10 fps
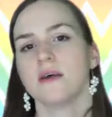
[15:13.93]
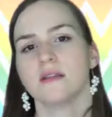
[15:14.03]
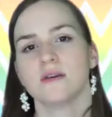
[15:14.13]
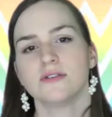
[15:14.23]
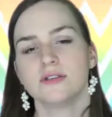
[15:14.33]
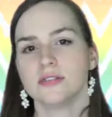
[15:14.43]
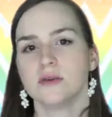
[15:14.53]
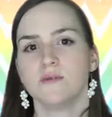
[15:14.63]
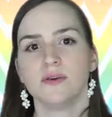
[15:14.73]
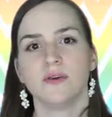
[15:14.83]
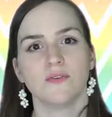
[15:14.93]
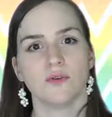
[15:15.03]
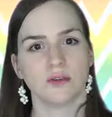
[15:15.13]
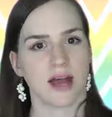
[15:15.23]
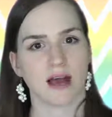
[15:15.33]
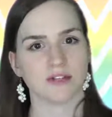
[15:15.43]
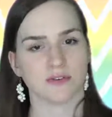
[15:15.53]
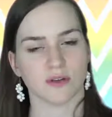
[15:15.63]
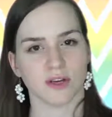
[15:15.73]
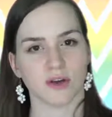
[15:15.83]
they're just a beautiful
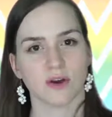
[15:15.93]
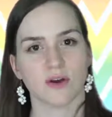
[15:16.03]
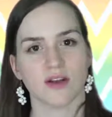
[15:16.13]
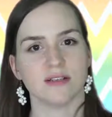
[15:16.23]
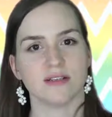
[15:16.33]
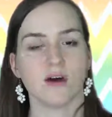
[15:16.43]
natural occurrence.